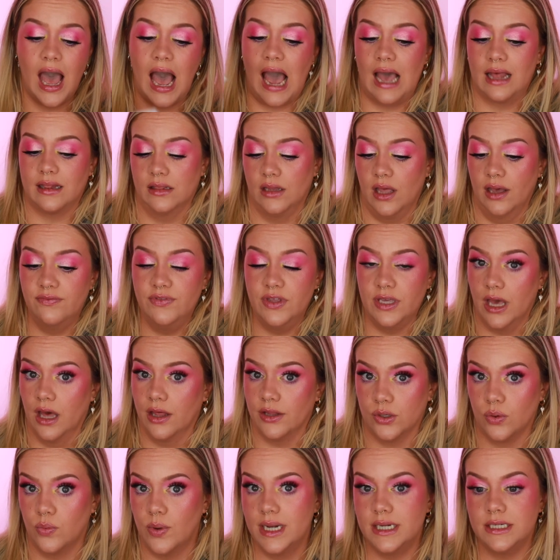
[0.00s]
I love the
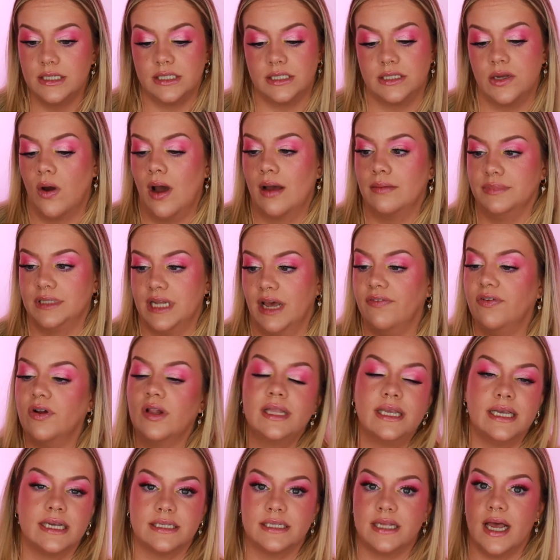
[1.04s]
other one, so I'm
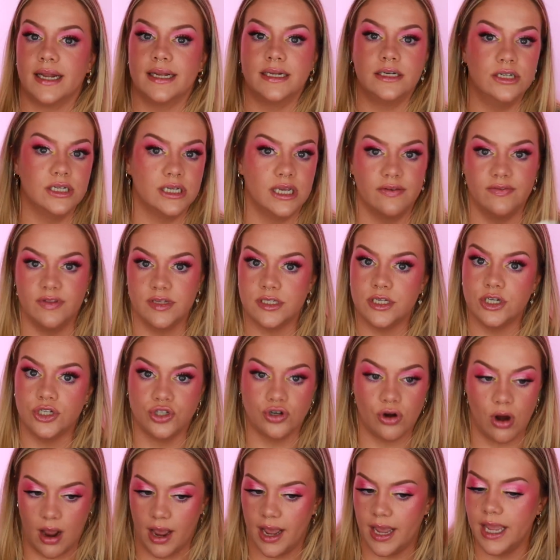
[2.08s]
definitely excited to give this a
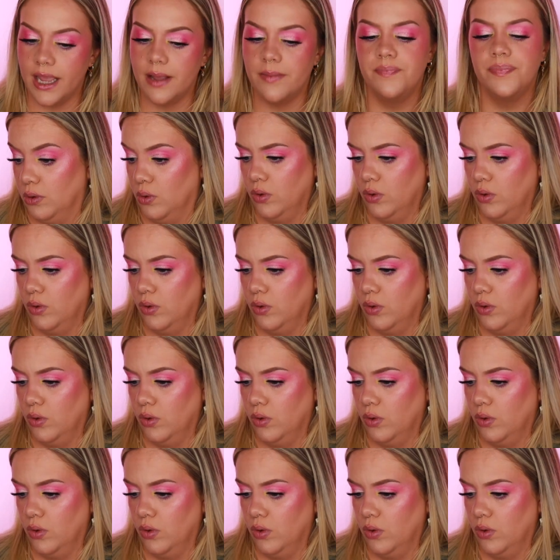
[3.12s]
try.